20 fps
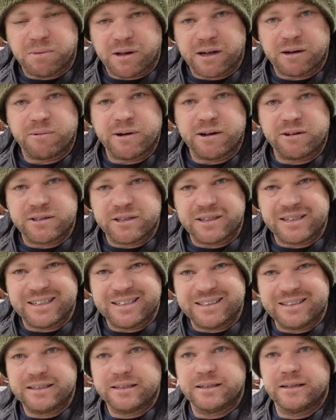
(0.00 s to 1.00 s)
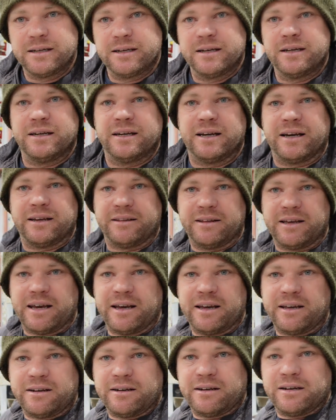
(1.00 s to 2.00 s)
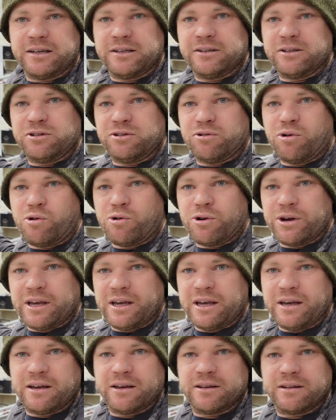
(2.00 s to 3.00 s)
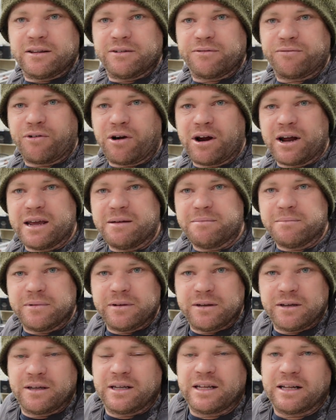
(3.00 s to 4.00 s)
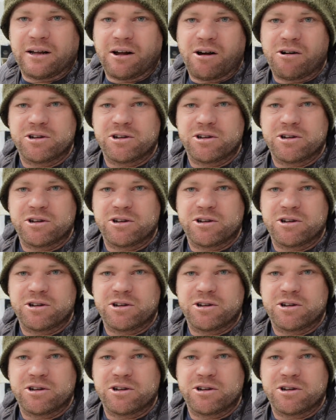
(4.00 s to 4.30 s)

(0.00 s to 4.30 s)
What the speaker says: welds in, and then in the door here in the frame I'll